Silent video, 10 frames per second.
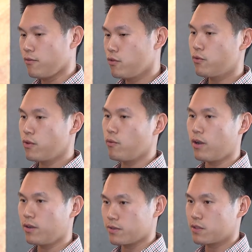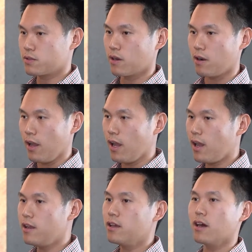if you really wanted to start
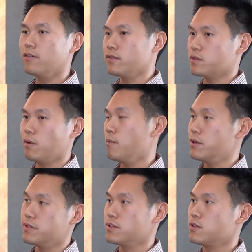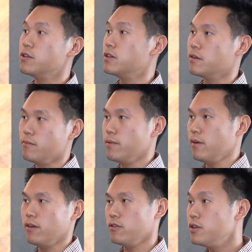any kind of a small business, you
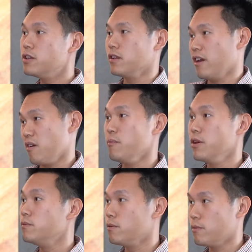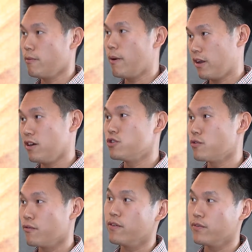needed like a minimum of about
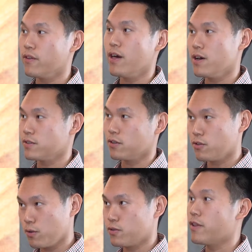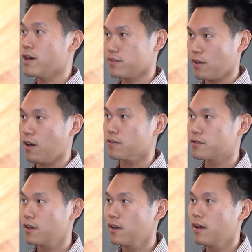$150,000 to
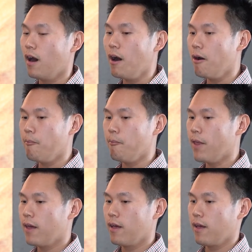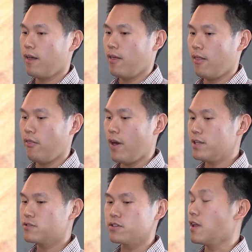$200,000.
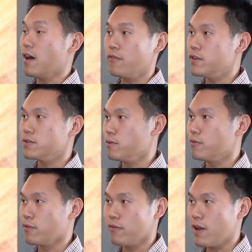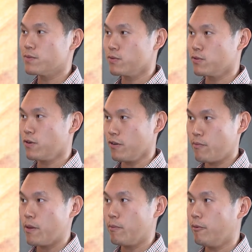That's just not feasible for the vast majority of
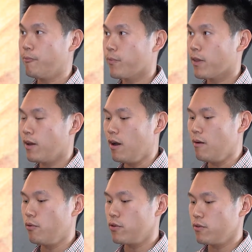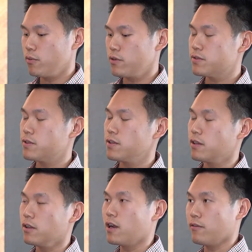people. But what you see in
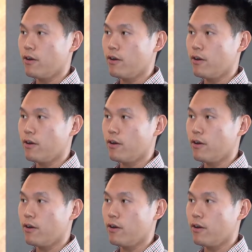a lot of